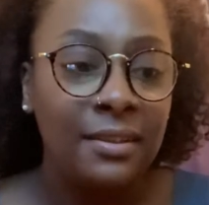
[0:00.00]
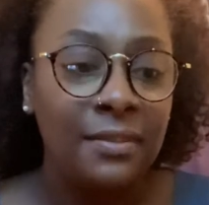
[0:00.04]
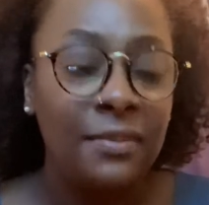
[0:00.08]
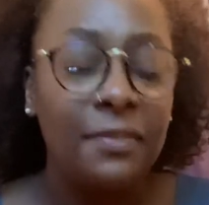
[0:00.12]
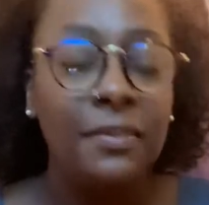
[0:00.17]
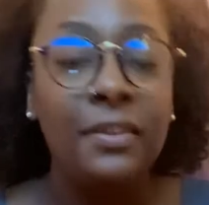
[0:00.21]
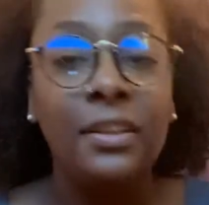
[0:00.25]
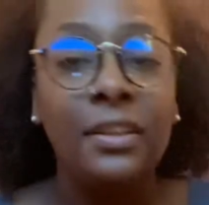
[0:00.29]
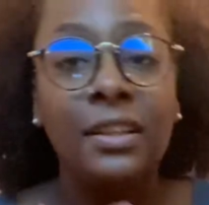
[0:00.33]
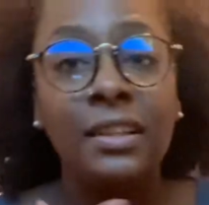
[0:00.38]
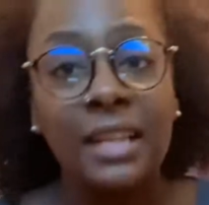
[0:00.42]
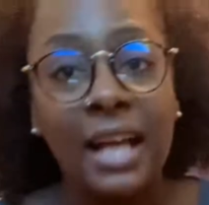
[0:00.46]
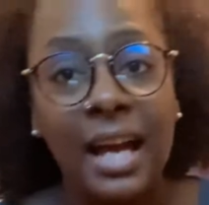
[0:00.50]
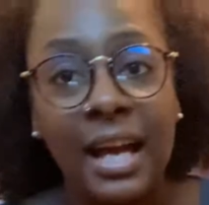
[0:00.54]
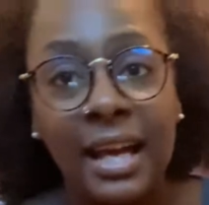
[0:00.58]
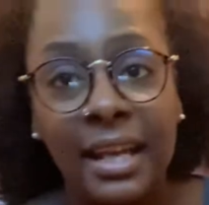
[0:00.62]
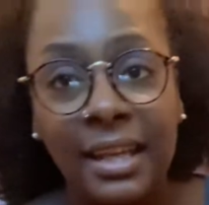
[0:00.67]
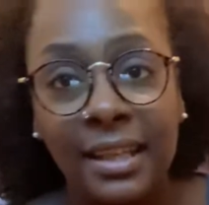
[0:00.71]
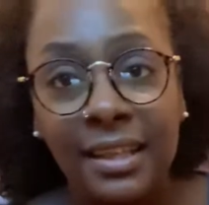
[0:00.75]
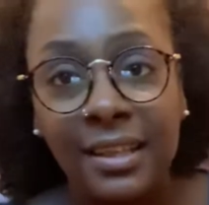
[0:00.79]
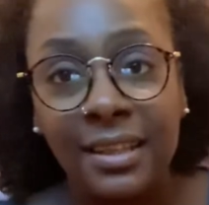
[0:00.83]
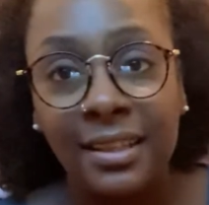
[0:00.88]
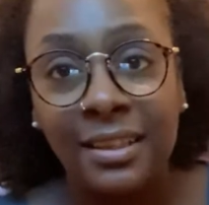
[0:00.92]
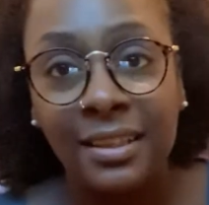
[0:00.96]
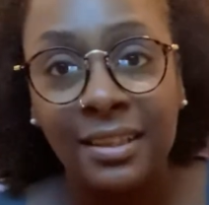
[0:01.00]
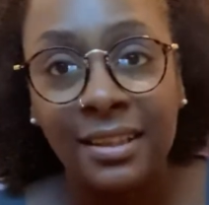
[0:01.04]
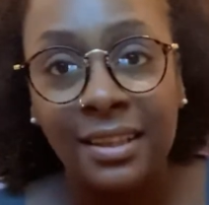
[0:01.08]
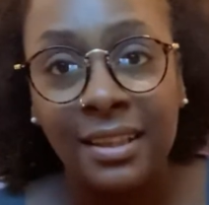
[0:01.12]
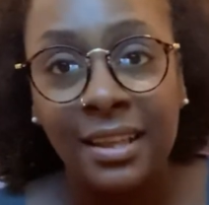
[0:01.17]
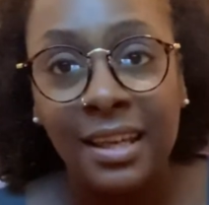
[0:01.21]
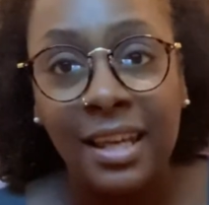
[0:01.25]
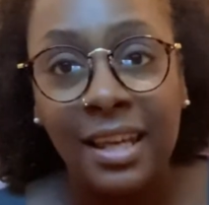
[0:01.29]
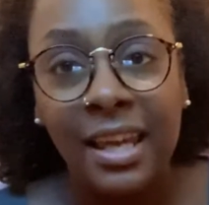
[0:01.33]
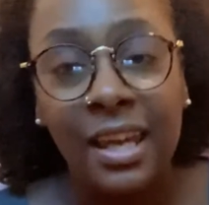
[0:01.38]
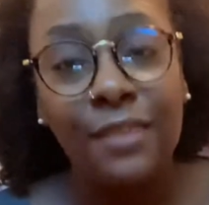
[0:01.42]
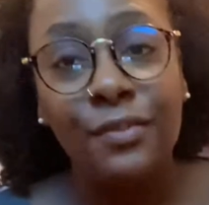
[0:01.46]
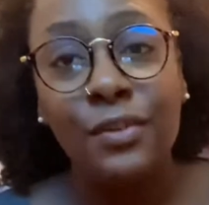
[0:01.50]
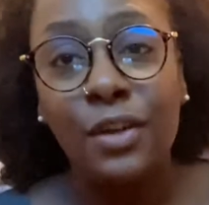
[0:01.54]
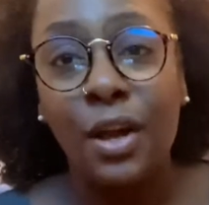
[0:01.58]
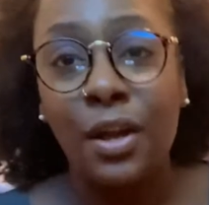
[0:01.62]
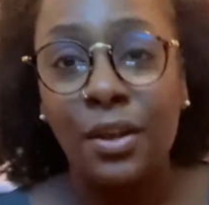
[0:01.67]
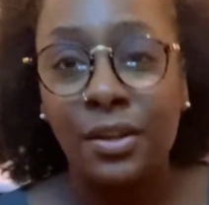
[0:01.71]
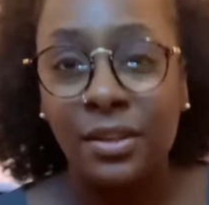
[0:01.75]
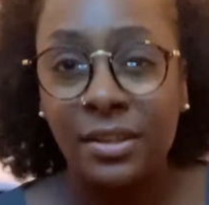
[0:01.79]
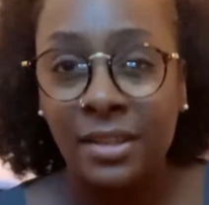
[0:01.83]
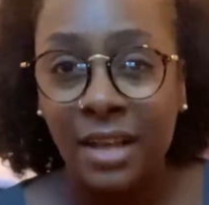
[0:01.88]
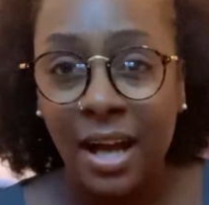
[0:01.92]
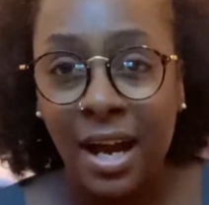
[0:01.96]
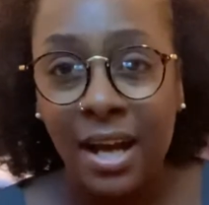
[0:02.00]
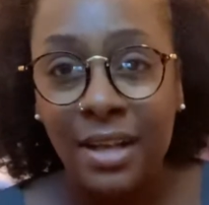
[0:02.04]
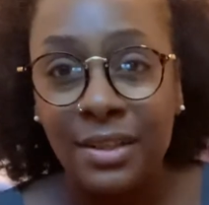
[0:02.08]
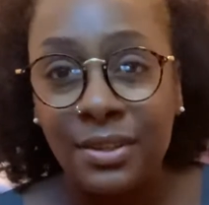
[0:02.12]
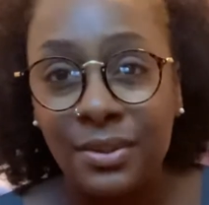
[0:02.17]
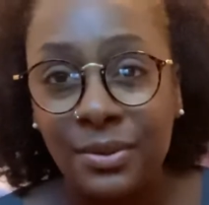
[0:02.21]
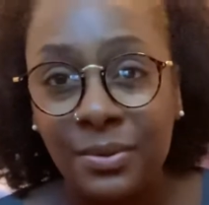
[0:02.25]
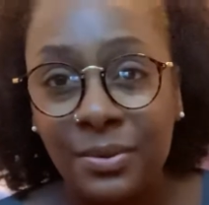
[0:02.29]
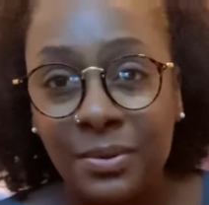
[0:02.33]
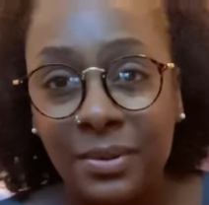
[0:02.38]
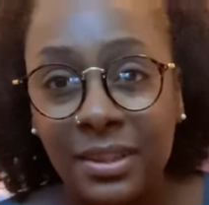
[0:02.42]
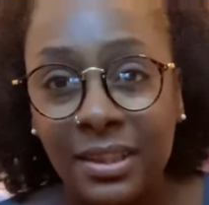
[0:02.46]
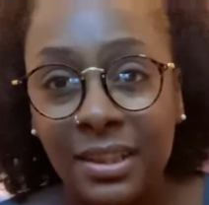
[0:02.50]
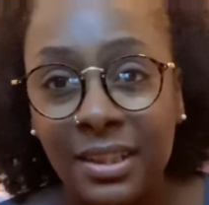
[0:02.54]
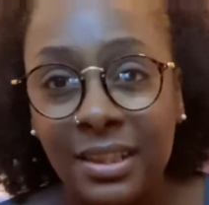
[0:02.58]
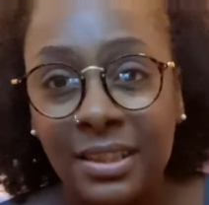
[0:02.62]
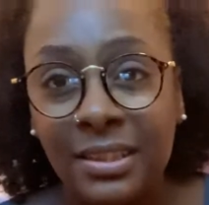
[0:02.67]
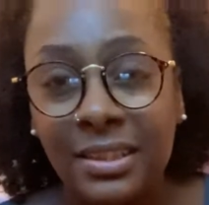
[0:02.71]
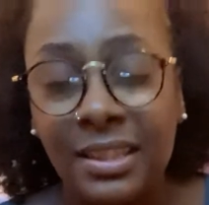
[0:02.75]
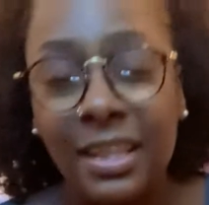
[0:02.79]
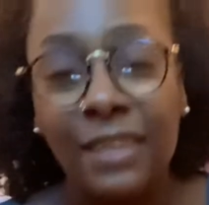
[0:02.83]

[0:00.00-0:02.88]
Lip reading: feel like if y'all are not doing this,